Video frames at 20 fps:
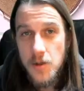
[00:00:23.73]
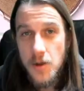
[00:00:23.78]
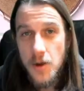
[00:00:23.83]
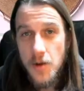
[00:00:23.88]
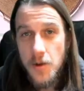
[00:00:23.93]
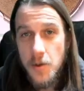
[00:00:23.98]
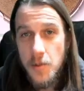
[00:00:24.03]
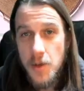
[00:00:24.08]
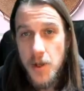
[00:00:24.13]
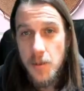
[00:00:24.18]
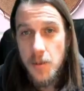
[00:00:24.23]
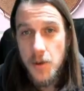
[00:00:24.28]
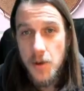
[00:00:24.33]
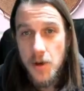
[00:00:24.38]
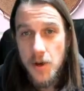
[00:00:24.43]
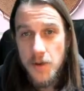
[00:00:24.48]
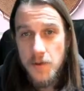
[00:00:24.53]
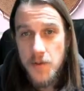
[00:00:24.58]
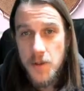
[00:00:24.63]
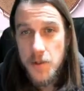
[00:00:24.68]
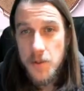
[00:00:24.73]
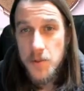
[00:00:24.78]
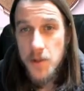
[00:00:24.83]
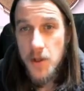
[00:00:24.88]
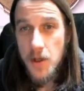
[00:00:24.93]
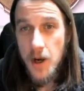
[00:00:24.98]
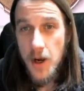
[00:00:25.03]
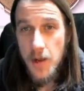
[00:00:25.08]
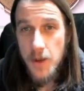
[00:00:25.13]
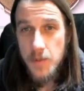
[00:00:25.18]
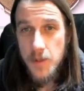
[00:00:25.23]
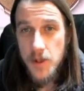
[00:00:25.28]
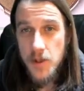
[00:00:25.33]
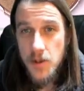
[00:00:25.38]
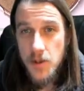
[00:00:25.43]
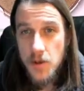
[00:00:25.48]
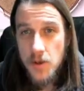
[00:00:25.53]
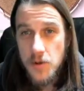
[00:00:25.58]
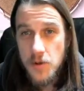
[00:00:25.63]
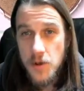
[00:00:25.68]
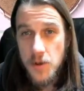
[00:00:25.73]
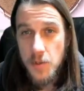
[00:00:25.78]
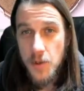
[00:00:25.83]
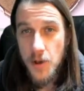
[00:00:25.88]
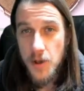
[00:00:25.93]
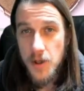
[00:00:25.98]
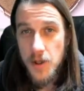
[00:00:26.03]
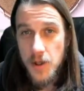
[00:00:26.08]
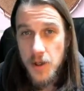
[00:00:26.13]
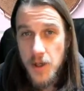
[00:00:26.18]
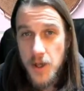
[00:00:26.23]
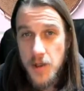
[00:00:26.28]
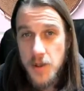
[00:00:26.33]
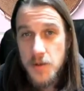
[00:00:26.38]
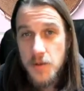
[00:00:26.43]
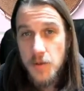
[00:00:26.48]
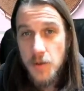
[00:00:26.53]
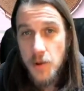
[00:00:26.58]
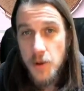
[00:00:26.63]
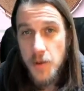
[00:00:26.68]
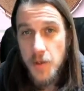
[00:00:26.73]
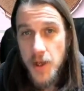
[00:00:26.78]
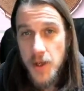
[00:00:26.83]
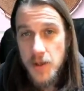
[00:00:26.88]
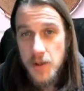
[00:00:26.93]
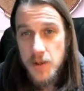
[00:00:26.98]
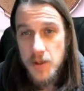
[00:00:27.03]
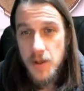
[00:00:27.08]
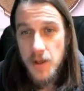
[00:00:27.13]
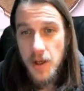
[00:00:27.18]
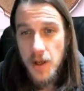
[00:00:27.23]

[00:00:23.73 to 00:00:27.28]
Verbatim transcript: all the people who have subscribed and shown support the last four months.